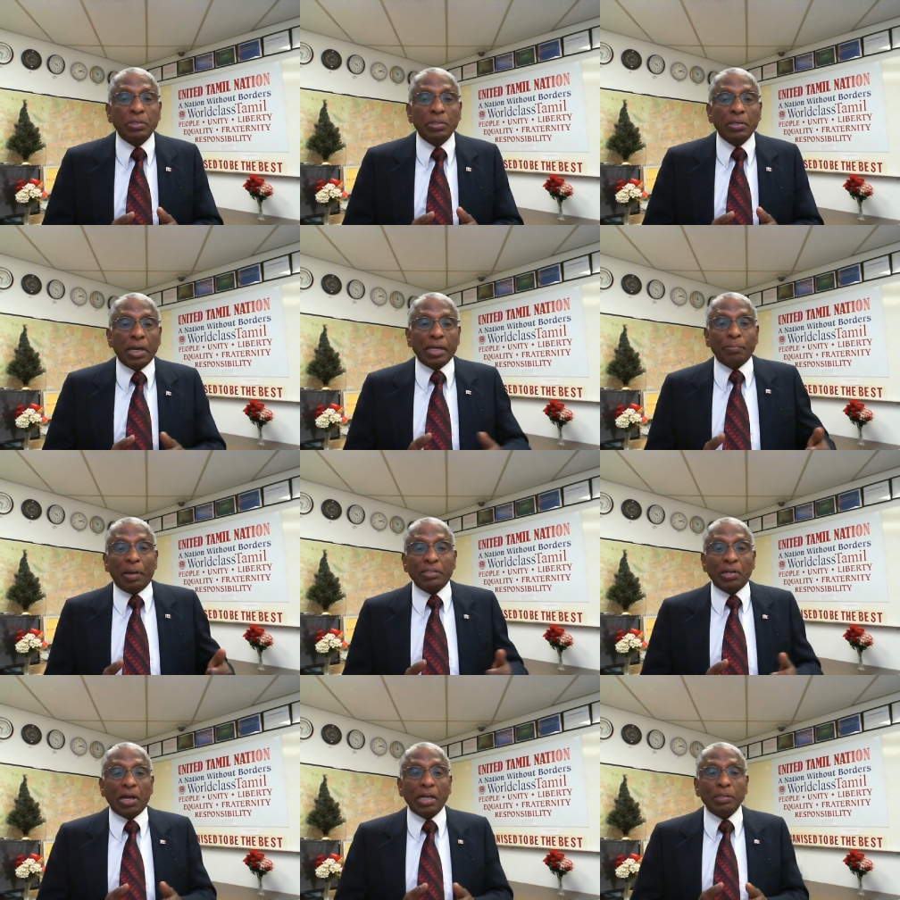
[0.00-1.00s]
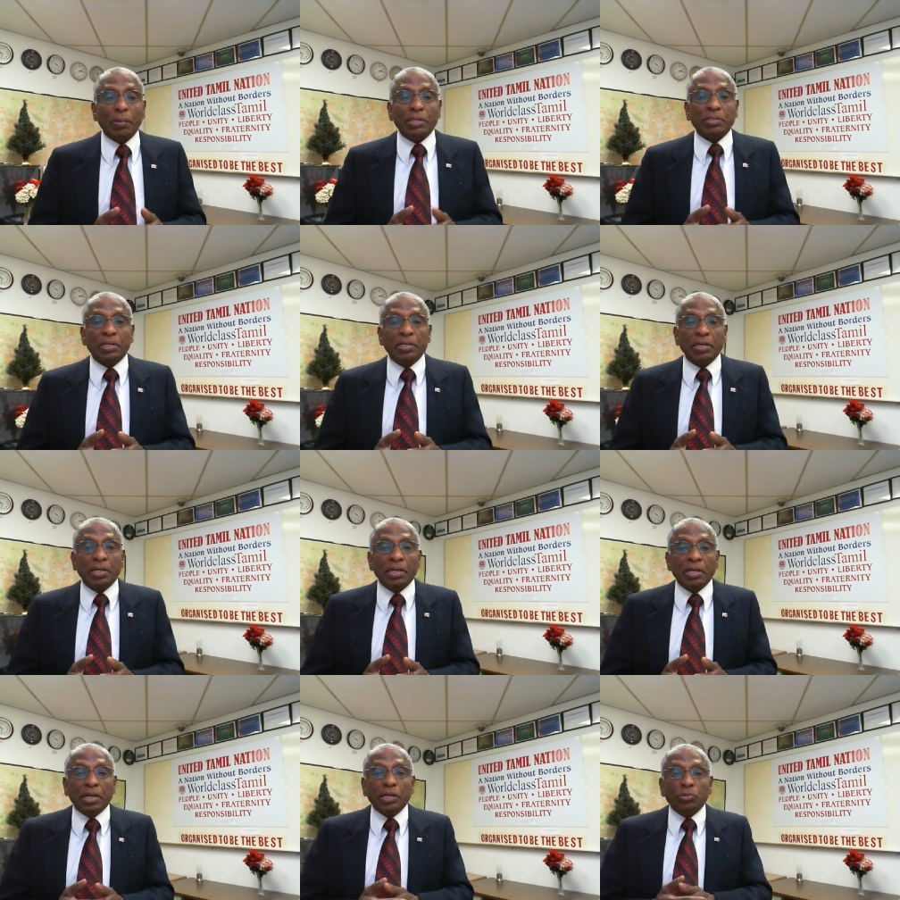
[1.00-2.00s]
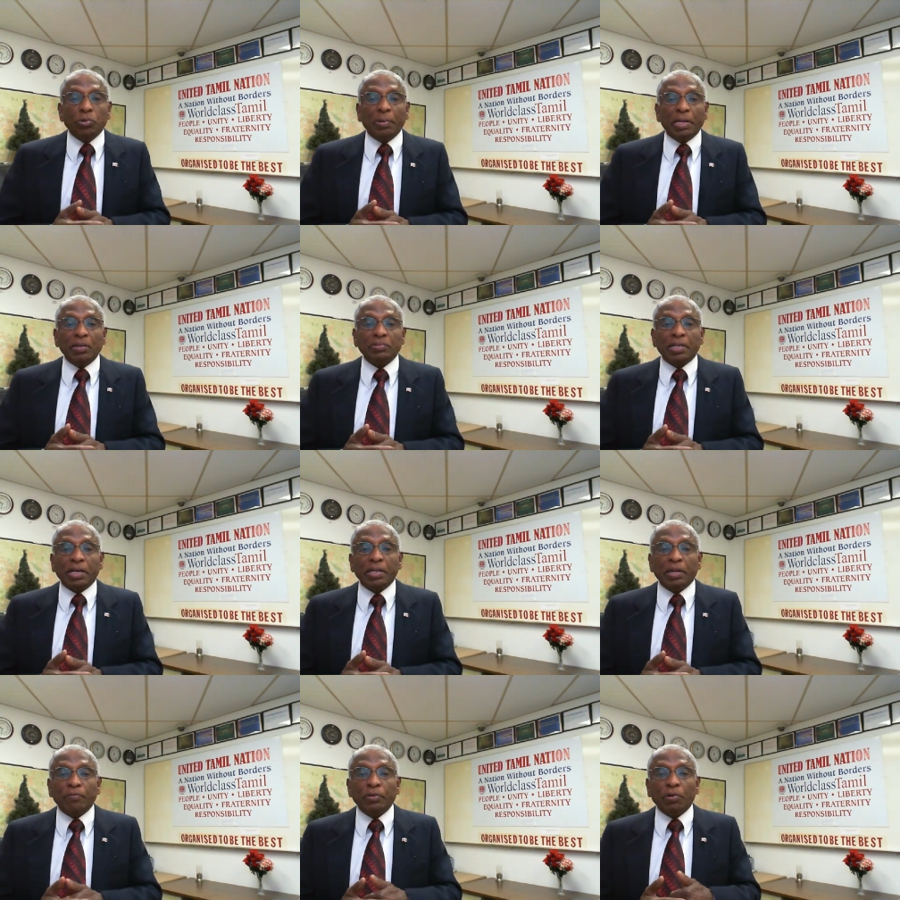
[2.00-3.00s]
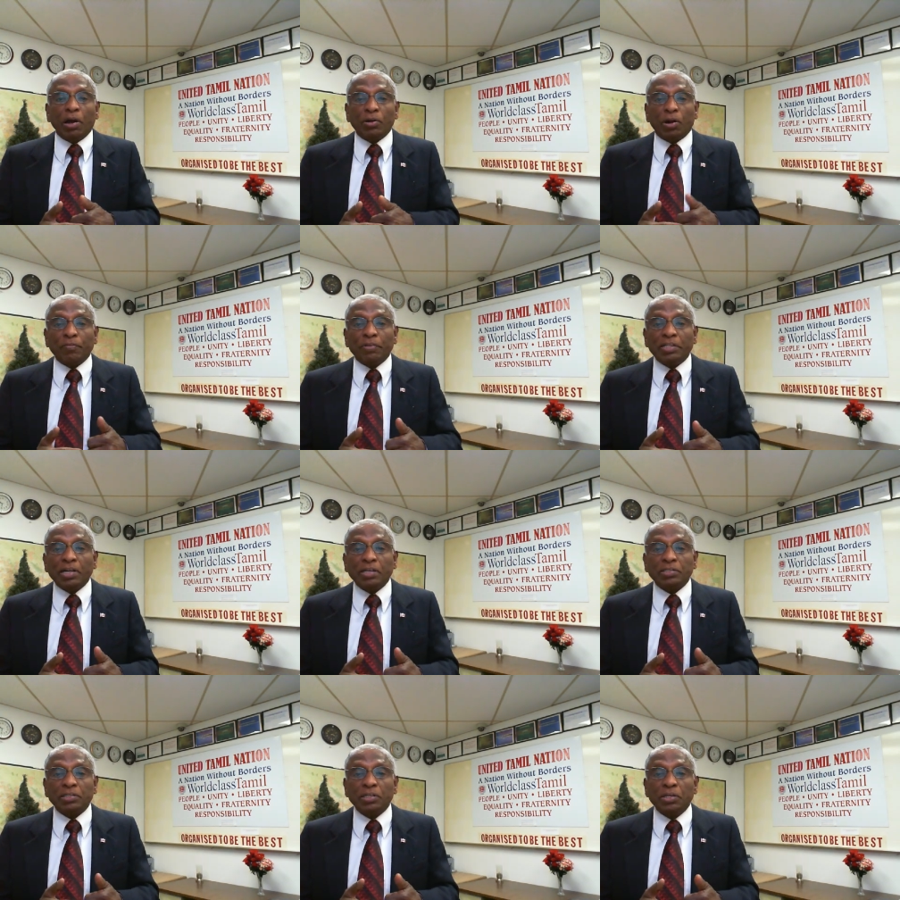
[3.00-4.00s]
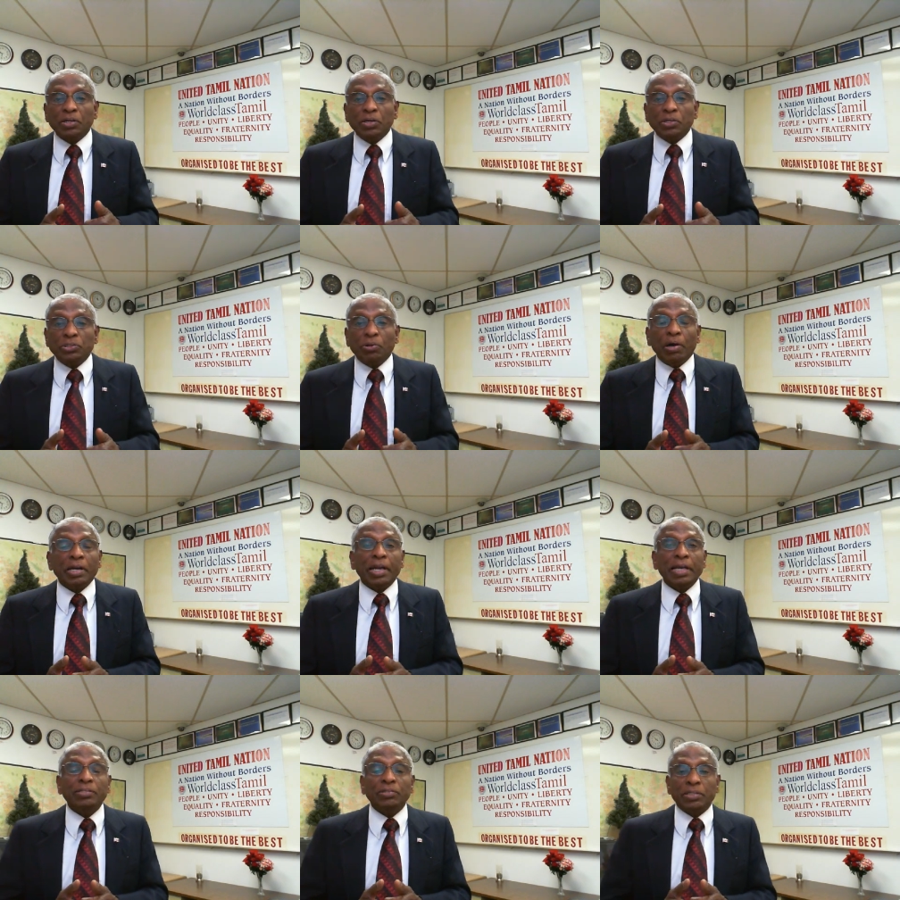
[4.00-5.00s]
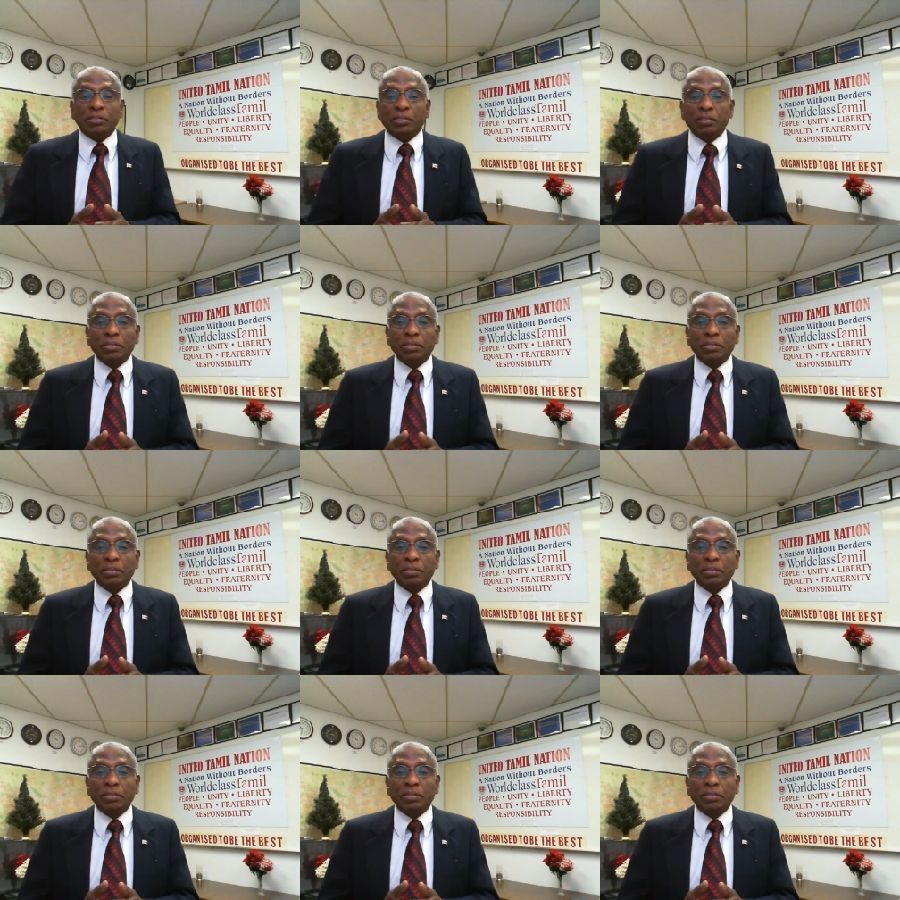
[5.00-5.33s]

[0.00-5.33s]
Like Mahinda Rajapaksa, he too believes that if you are not with us, you are against us.